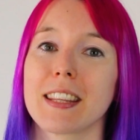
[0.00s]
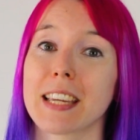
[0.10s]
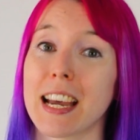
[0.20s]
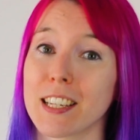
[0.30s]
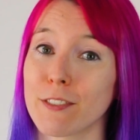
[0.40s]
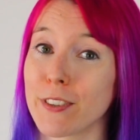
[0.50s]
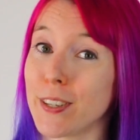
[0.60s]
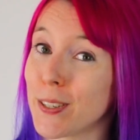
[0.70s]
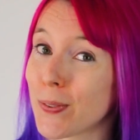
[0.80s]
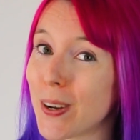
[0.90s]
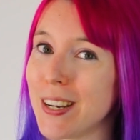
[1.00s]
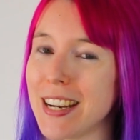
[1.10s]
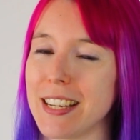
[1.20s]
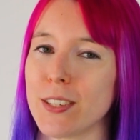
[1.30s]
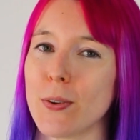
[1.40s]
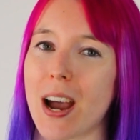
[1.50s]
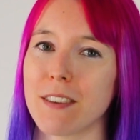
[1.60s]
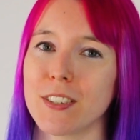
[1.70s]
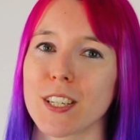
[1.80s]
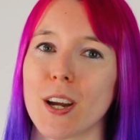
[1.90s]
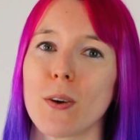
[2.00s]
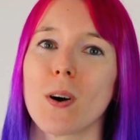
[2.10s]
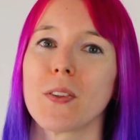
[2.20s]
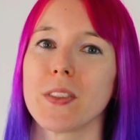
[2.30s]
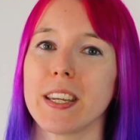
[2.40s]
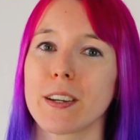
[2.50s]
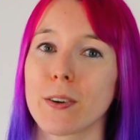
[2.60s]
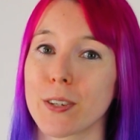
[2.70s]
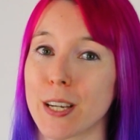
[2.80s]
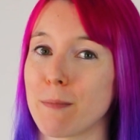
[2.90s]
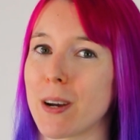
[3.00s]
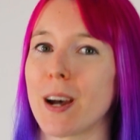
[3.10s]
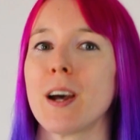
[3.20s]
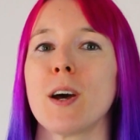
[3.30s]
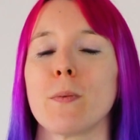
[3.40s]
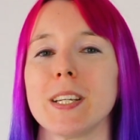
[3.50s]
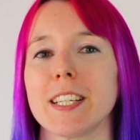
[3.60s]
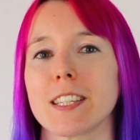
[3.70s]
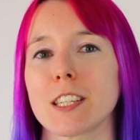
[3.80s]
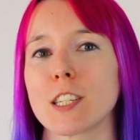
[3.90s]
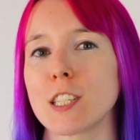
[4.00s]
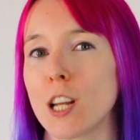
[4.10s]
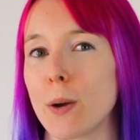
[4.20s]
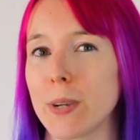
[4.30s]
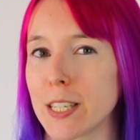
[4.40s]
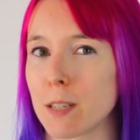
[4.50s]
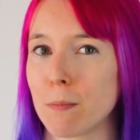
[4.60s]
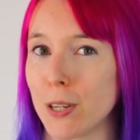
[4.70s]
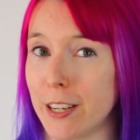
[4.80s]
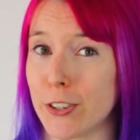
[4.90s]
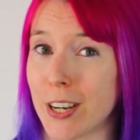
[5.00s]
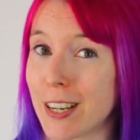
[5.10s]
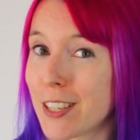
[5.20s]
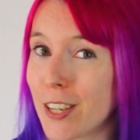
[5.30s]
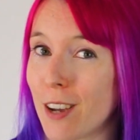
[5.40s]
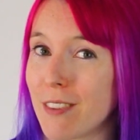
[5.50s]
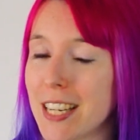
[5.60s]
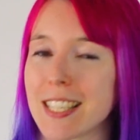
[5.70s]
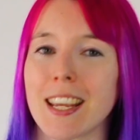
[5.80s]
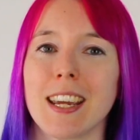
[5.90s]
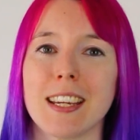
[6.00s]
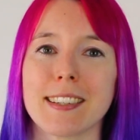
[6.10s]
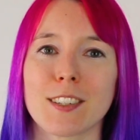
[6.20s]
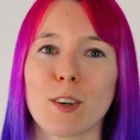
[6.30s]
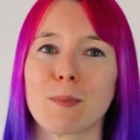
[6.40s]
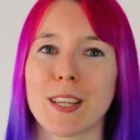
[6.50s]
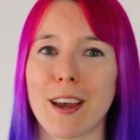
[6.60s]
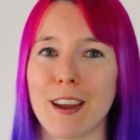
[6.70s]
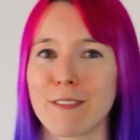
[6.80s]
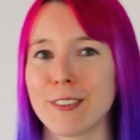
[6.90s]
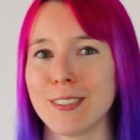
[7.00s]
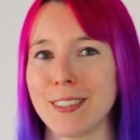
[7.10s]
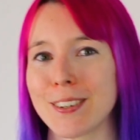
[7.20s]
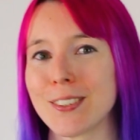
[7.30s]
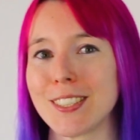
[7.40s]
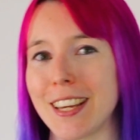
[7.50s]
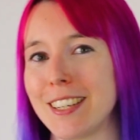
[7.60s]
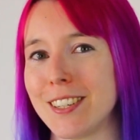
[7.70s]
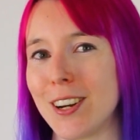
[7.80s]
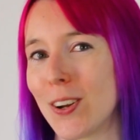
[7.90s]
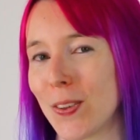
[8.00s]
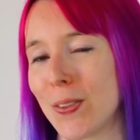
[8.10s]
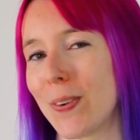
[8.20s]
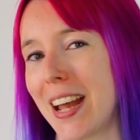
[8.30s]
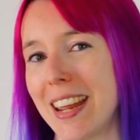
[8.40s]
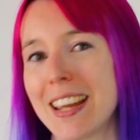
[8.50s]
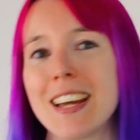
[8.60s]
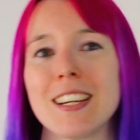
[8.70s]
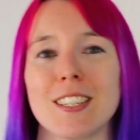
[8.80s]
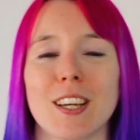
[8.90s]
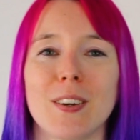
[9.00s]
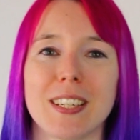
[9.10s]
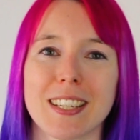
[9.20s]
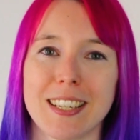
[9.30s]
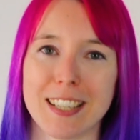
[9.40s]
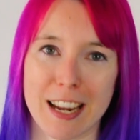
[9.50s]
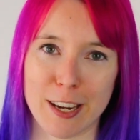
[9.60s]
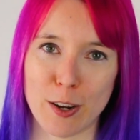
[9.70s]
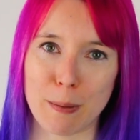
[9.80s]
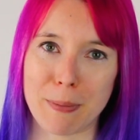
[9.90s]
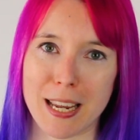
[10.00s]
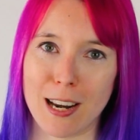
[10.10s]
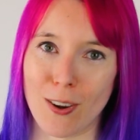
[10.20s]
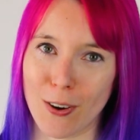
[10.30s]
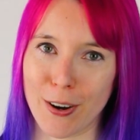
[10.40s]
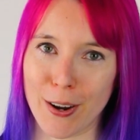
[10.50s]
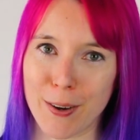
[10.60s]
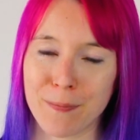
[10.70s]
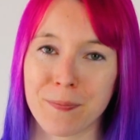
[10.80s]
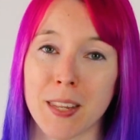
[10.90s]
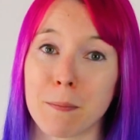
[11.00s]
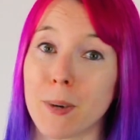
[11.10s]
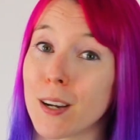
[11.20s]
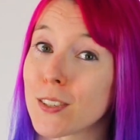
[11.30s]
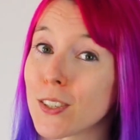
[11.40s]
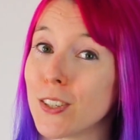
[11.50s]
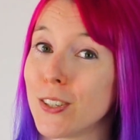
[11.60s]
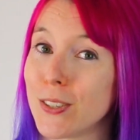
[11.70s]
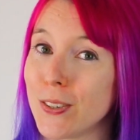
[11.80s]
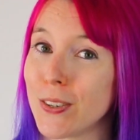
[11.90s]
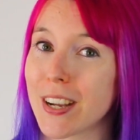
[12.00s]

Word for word: The catch for this one is you have to go on the Kodama, which is the slowest bullet train service. It stops at every single station along the way, so it's going to take you a bit longer but you do